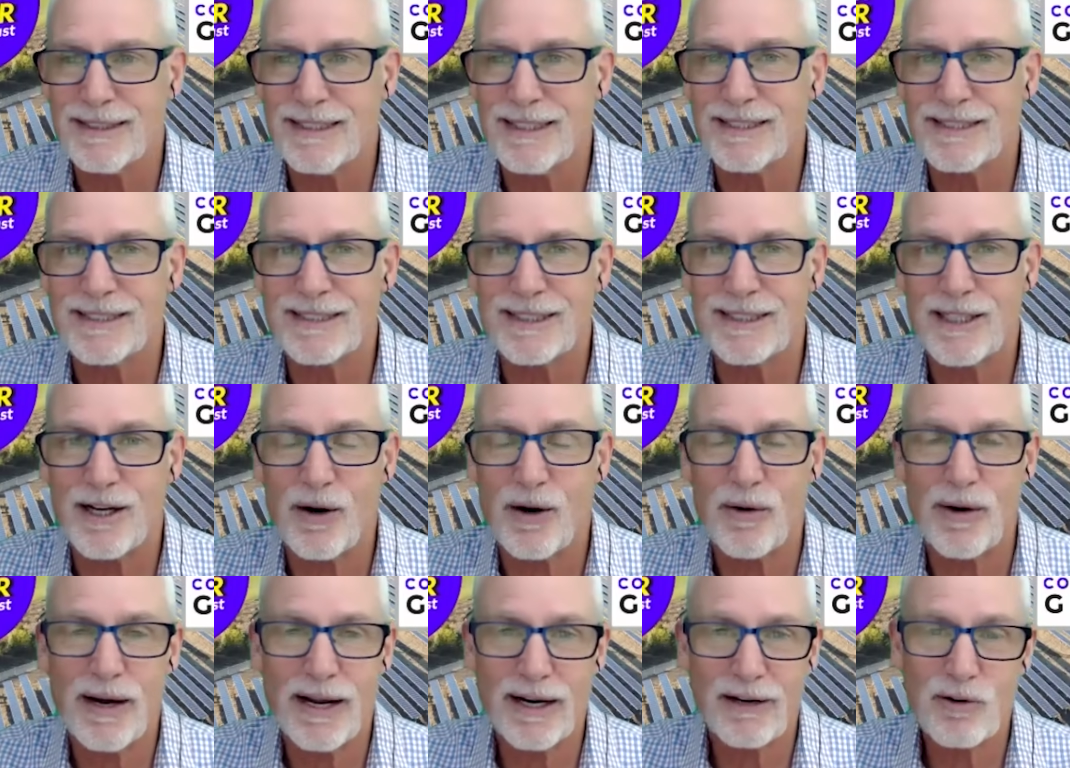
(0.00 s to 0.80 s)

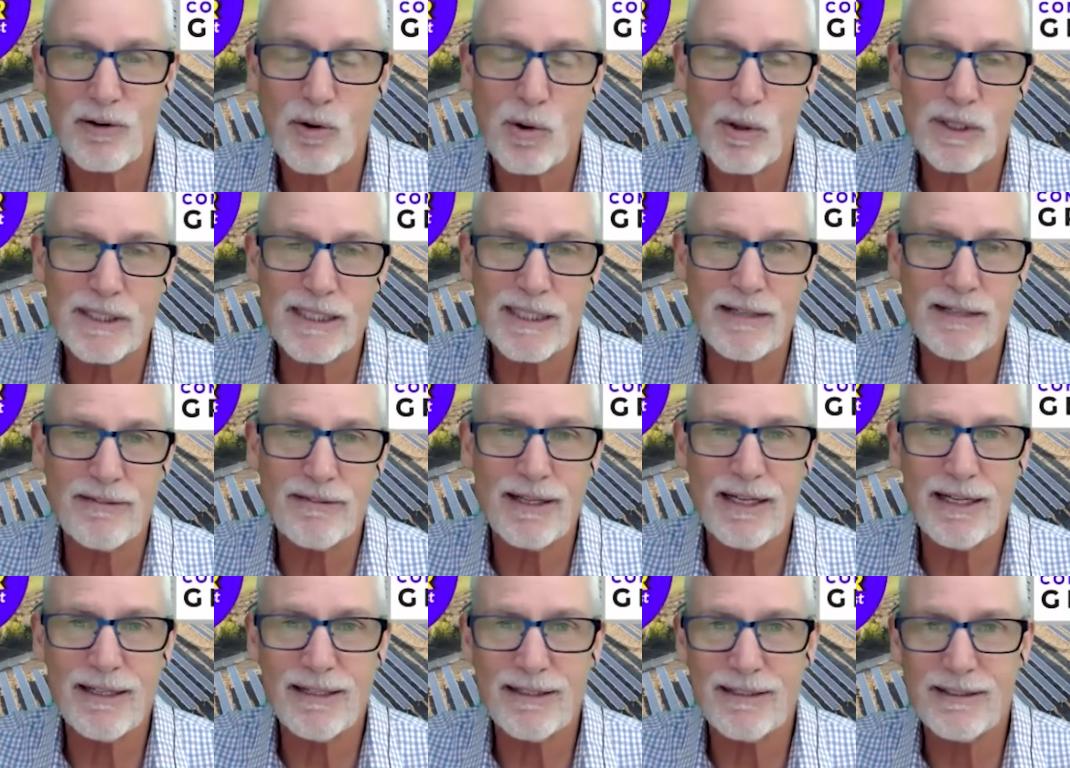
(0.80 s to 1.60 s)
So, and of course,
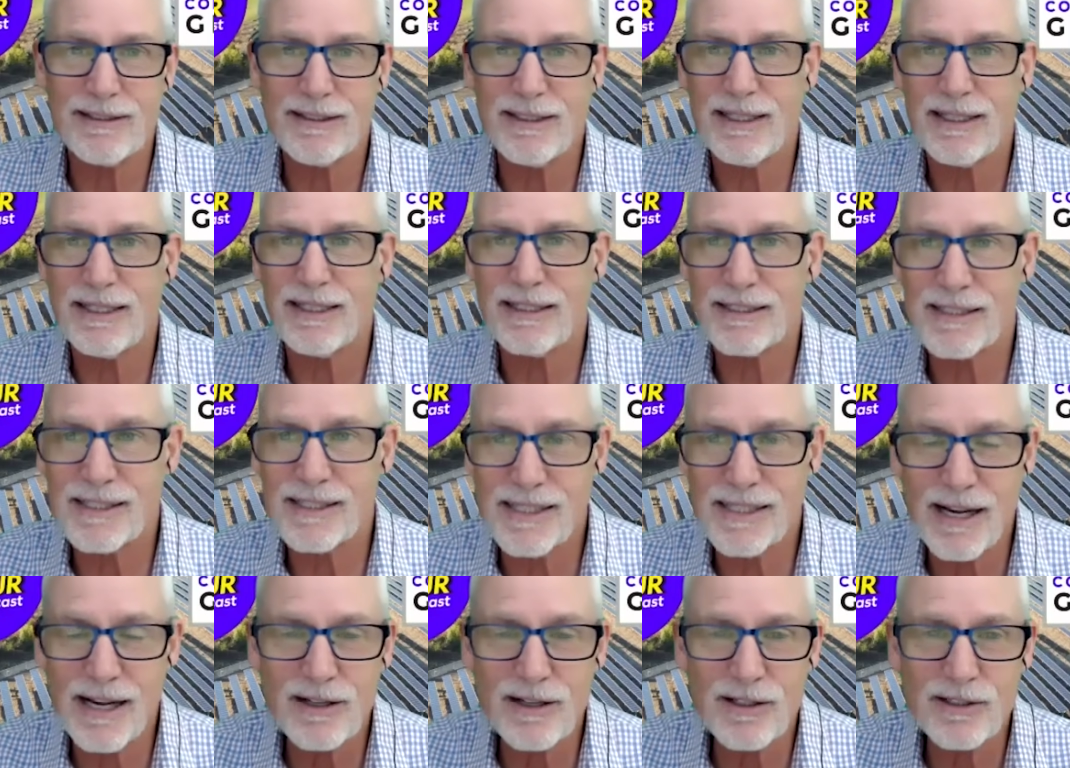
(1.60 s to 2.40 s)
in
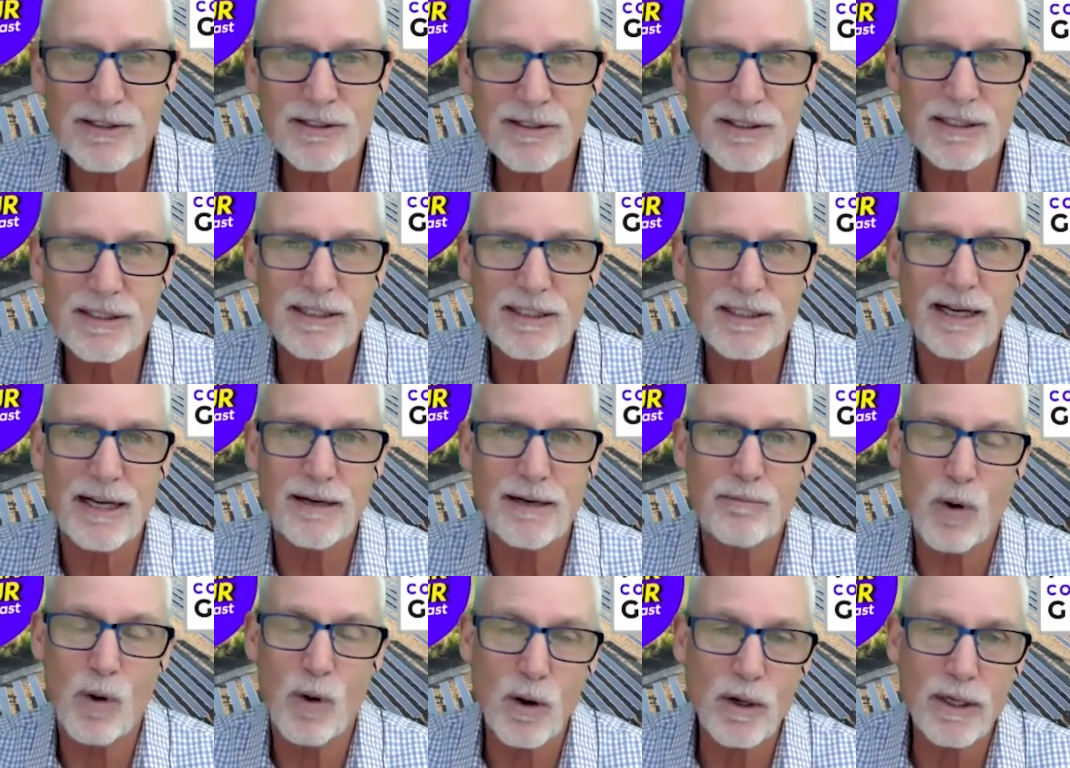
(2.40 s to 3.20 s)
sales
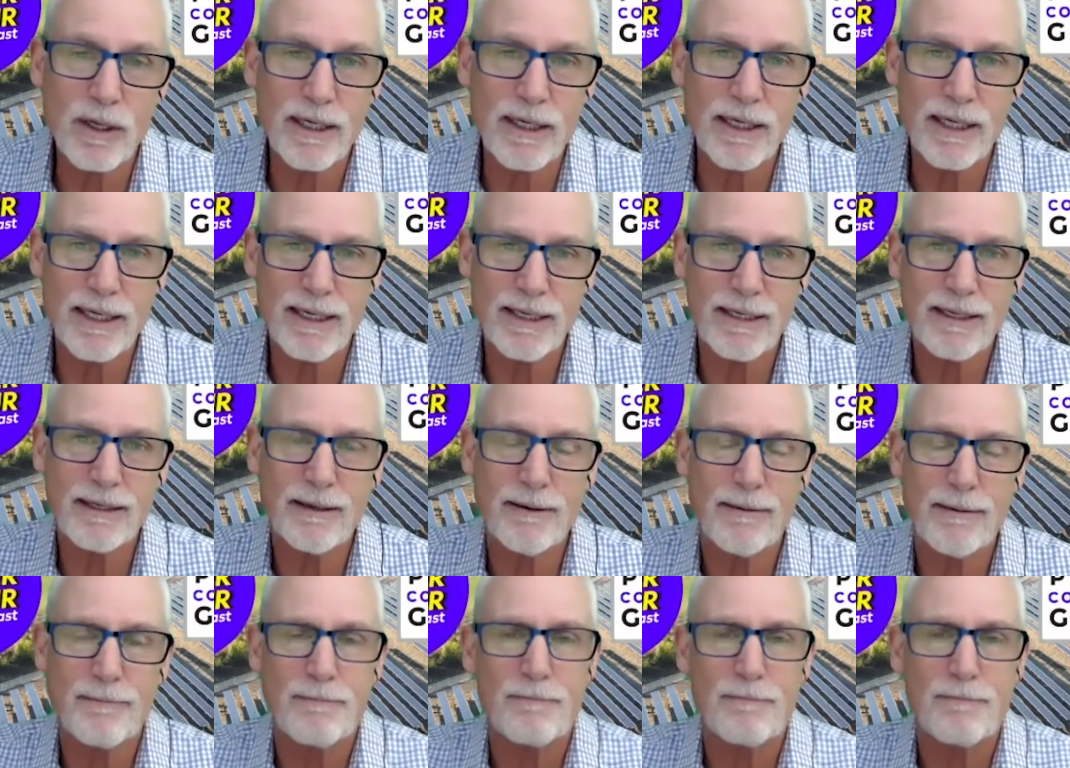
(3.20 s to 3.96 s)
and marketing,